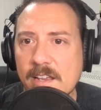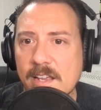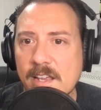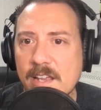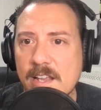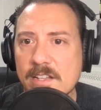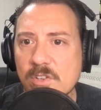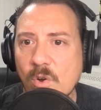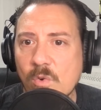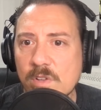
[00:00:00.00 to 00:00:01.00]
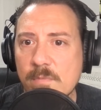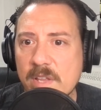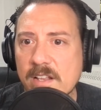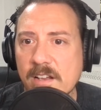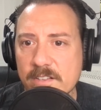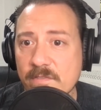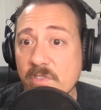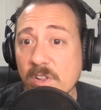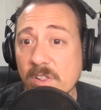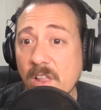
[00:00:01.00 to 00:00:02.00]
it's only because of the
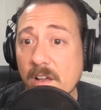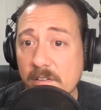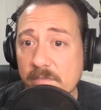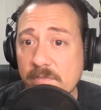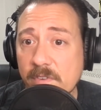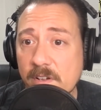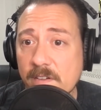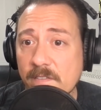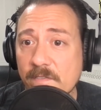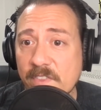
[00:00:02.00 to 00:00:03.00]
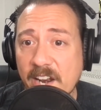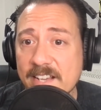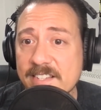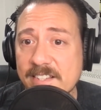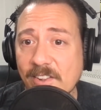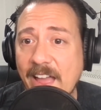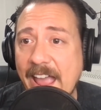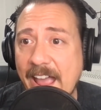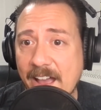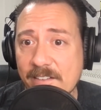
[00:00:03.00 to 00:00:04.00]
love that I still
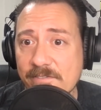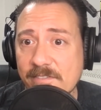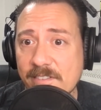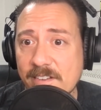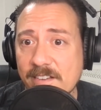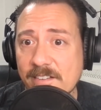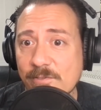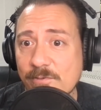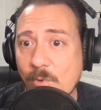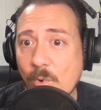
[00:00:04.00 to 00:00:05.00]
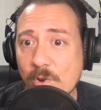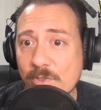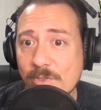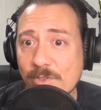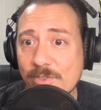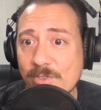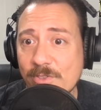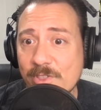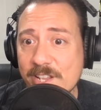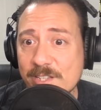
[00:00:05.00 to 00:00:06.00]
have for
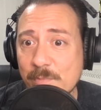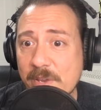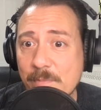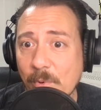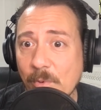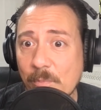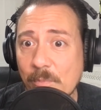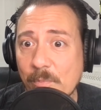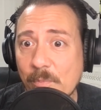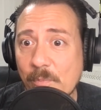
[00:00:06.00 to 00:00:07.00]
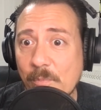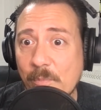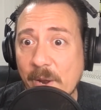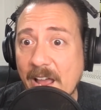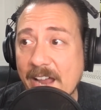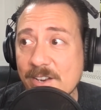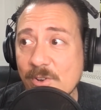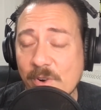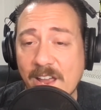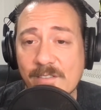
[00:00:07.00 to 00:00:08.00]
these people, but I
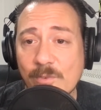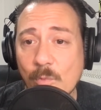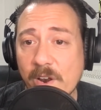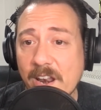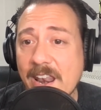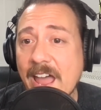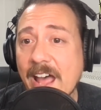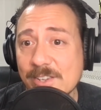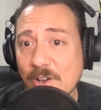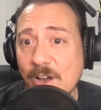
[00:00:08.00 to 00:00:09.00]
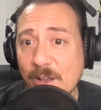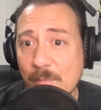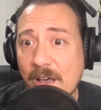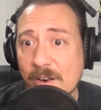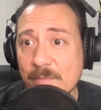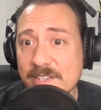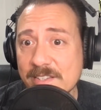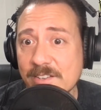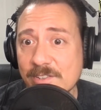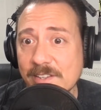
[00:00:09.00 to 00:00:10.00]
don't ever want to not talk about them,
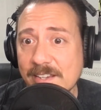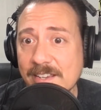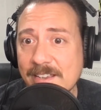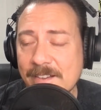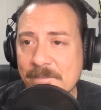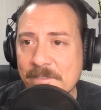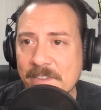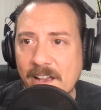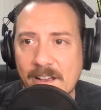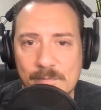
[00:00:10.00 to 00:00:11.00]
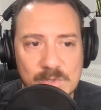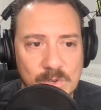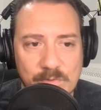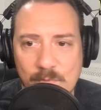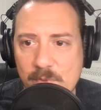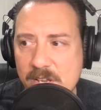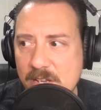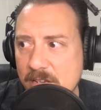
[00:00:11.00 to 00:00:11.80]
essentially. So for me,